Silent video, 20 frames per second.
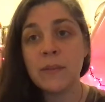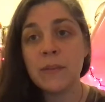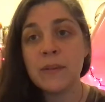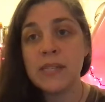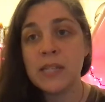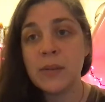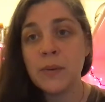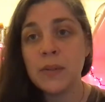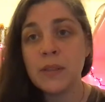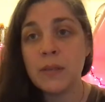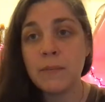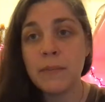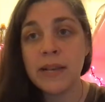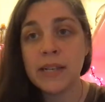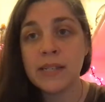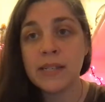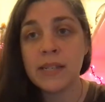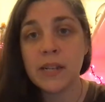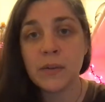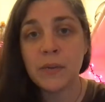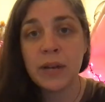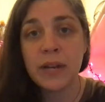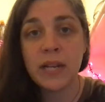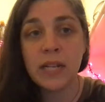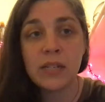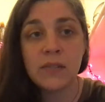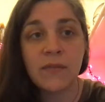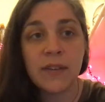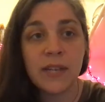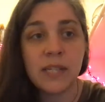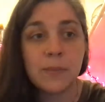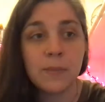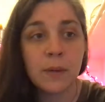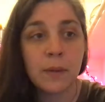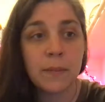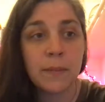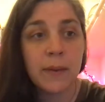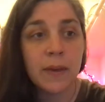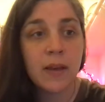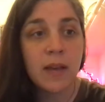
Let me see what the Mixtic Readings Facebook.